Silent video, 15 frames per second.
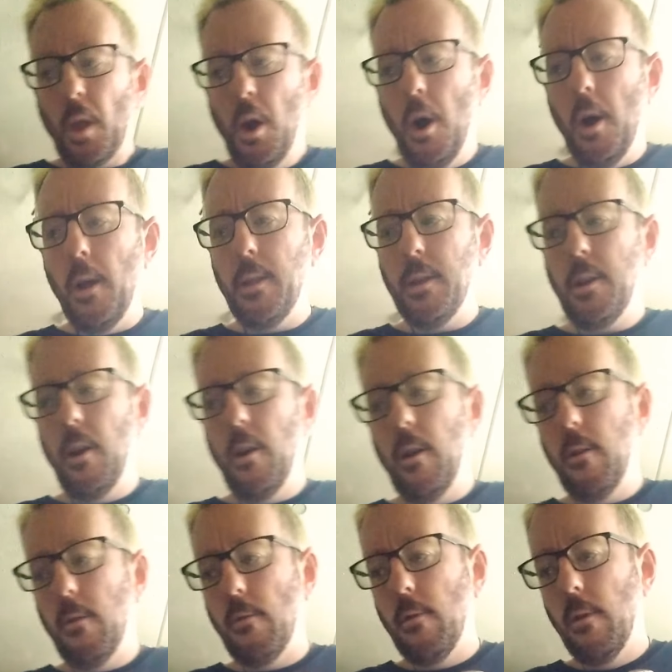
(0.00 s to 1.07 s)
all in
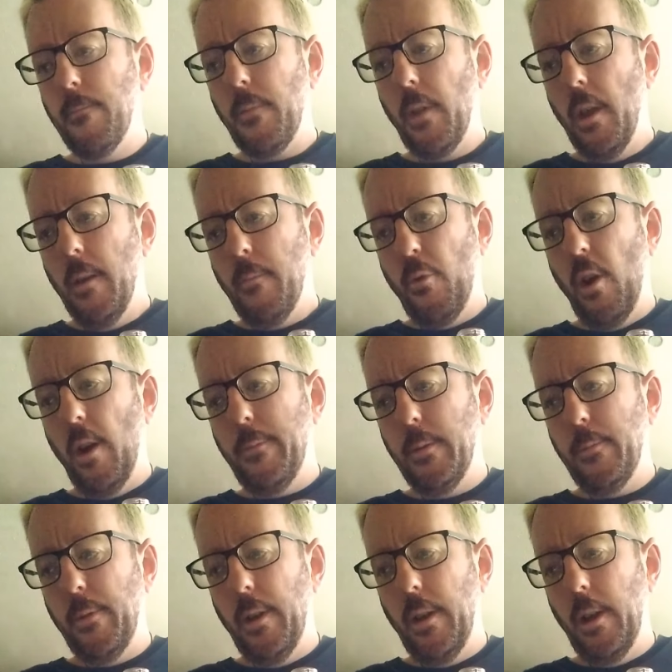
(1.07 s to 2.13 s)
all,
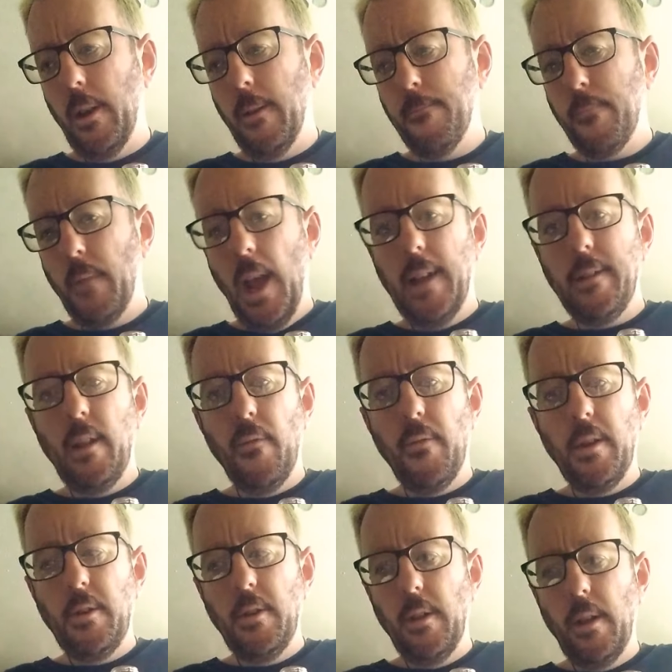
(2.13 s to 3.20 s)
probably
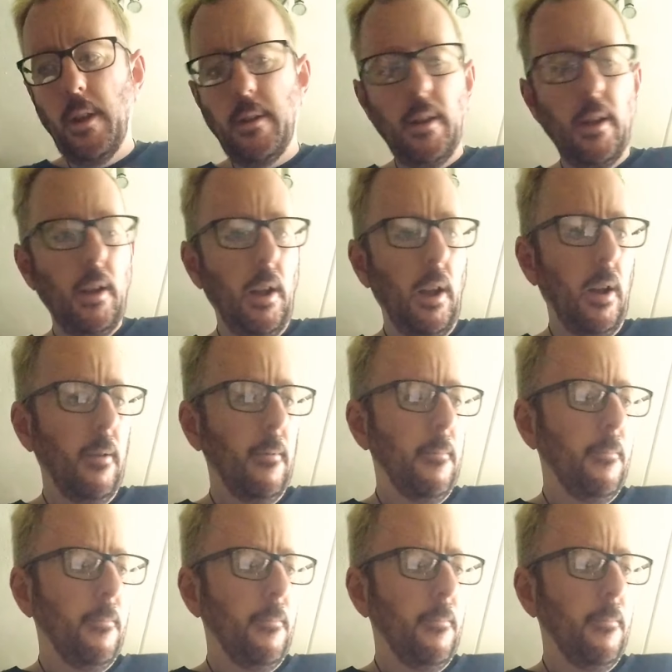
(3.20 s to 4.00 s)
individually to